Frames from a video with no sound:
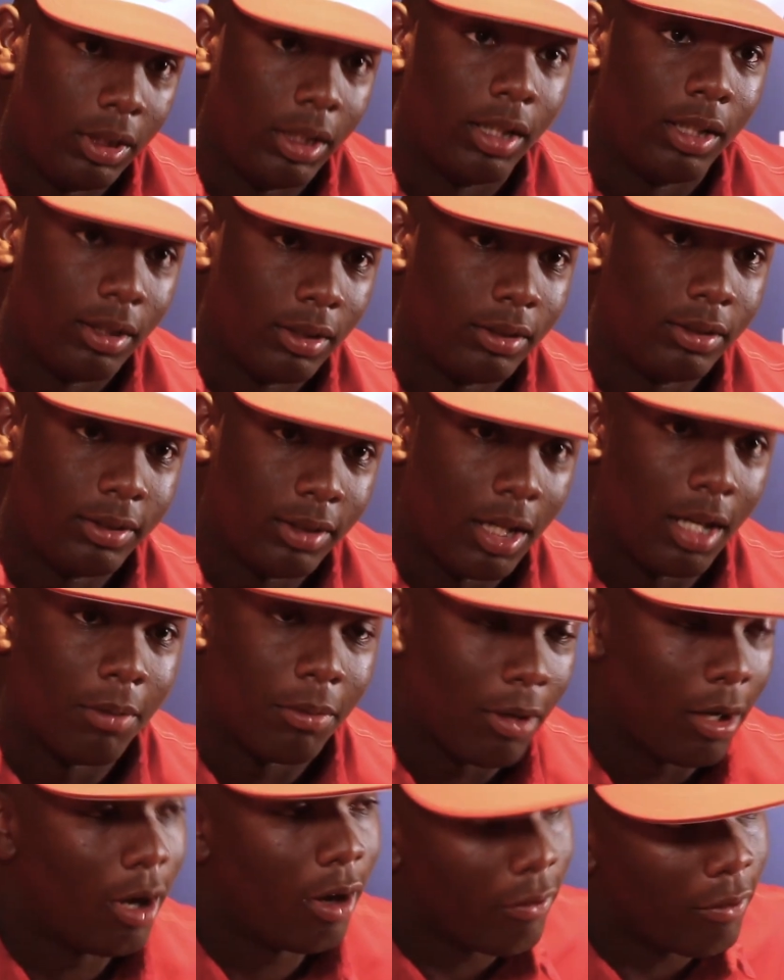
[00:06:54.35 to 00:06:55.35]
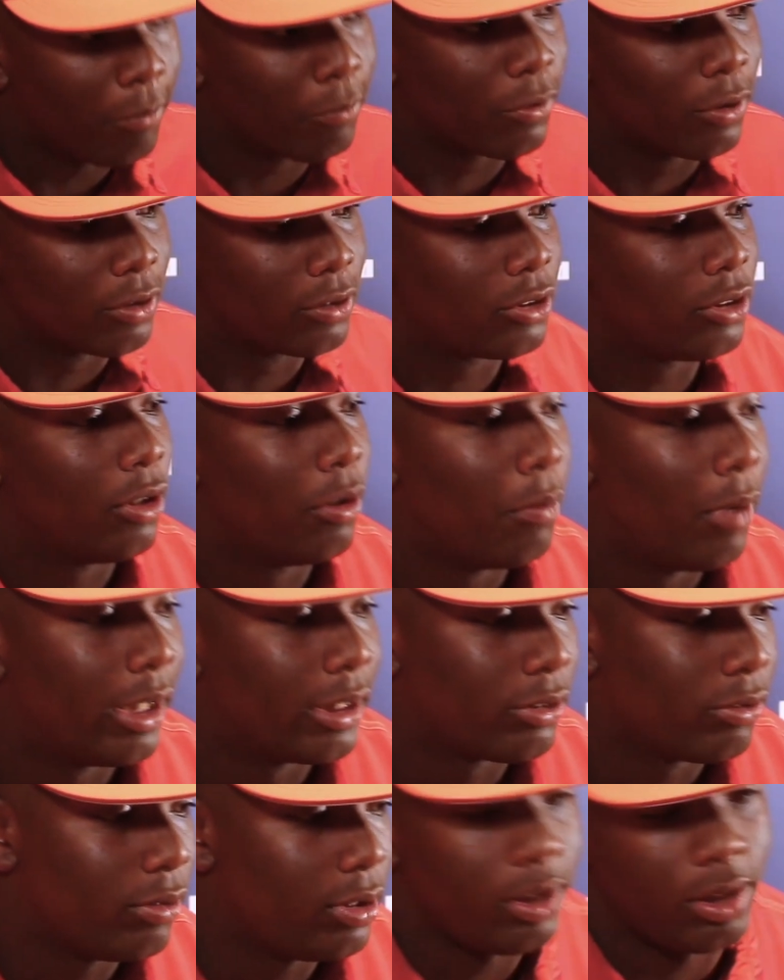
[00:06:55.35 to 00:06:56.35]
Yeah, yeah. Top Golf. I'm going to show my
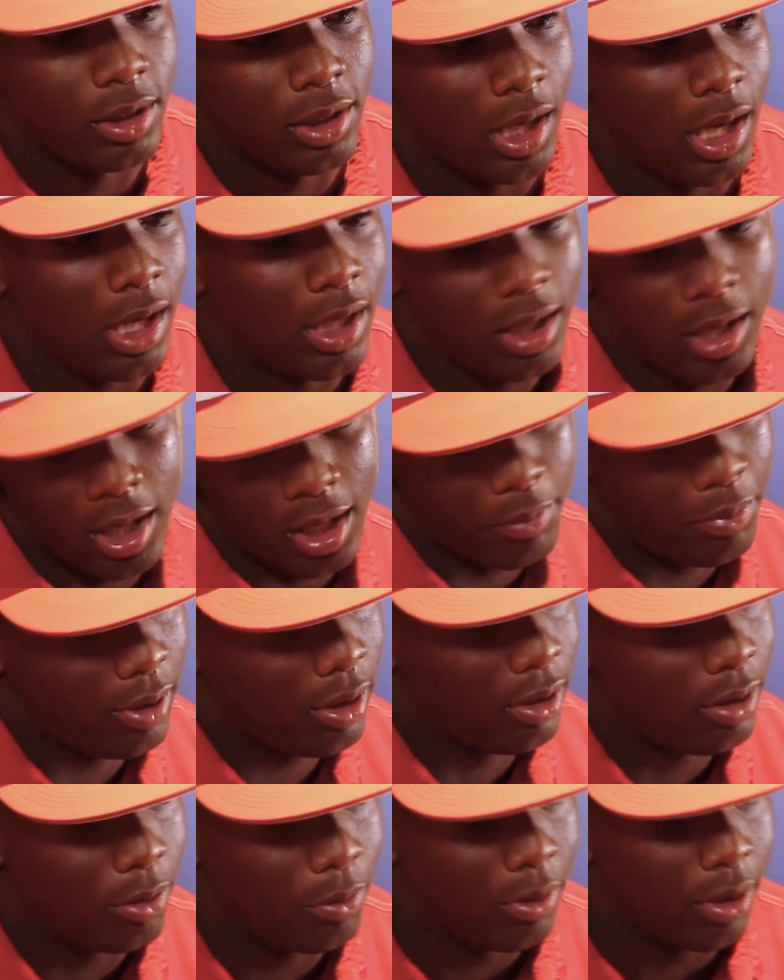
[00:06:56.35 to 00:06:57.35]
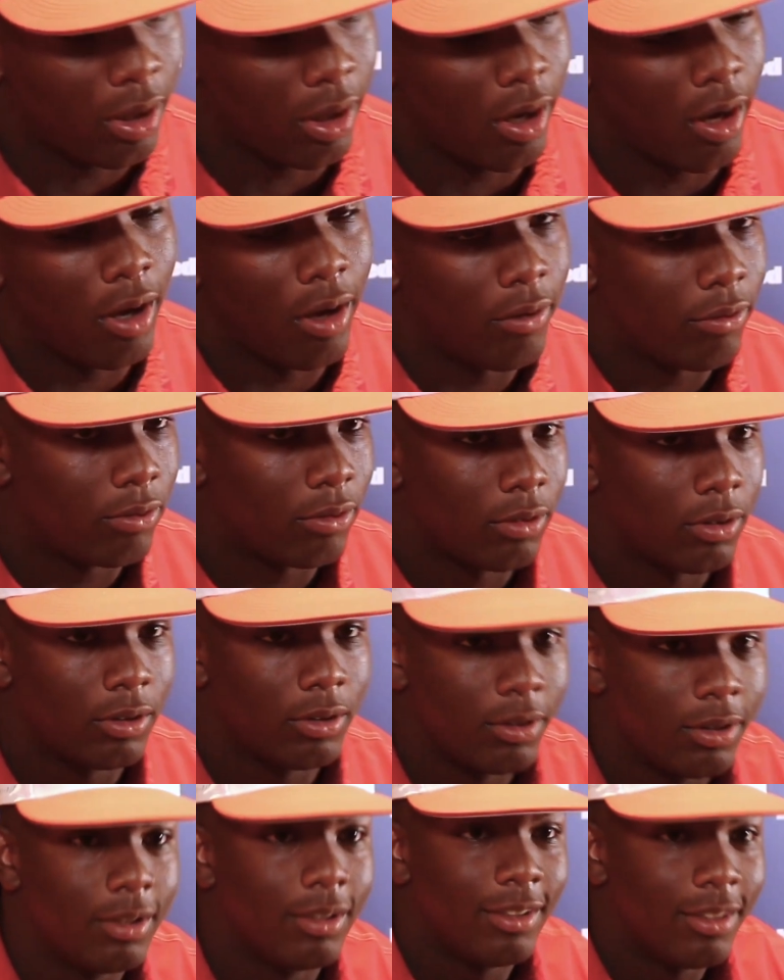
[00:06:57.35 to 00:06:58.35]
swing. You know, I know how to play a little bit of
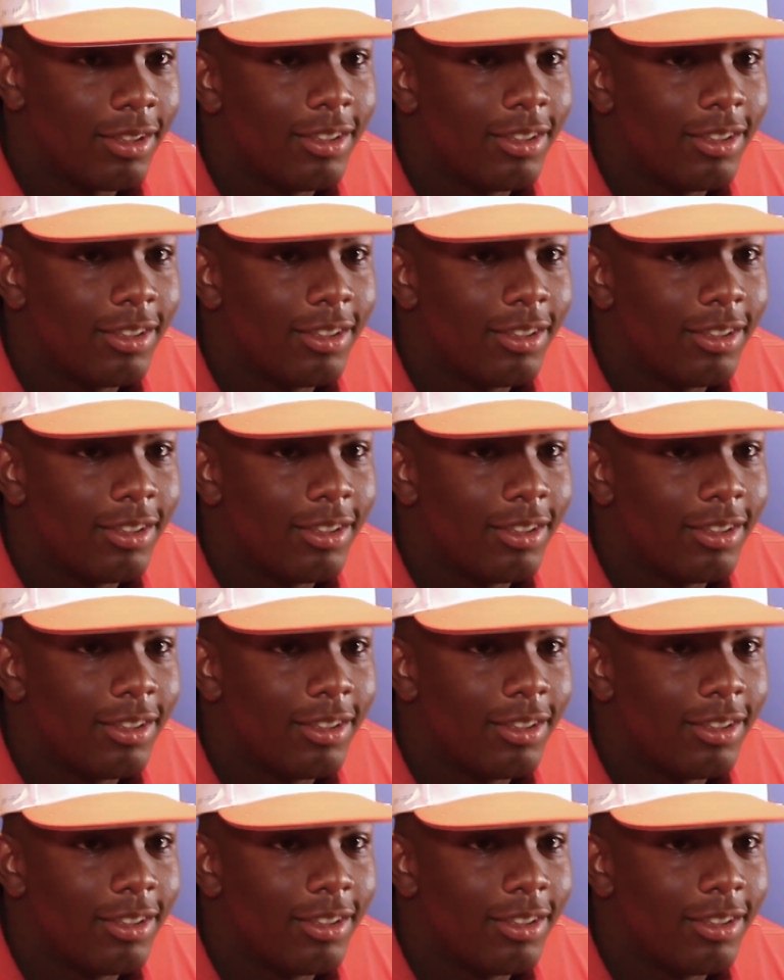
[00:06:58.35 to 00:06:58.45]
golf.